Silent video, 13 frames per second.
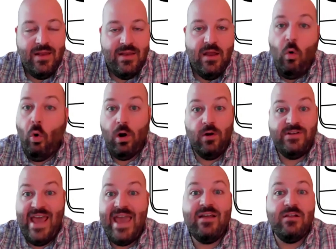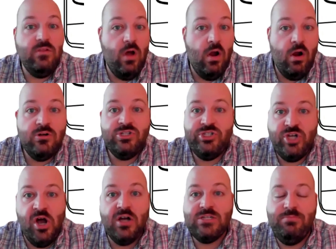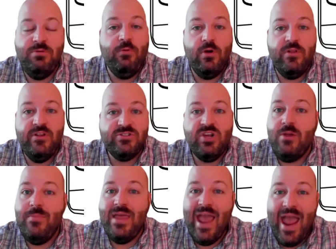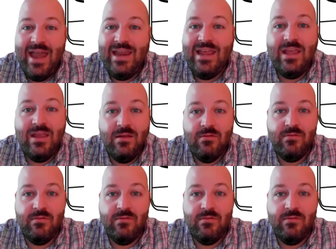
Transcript: or take large chunks before there's going to be any,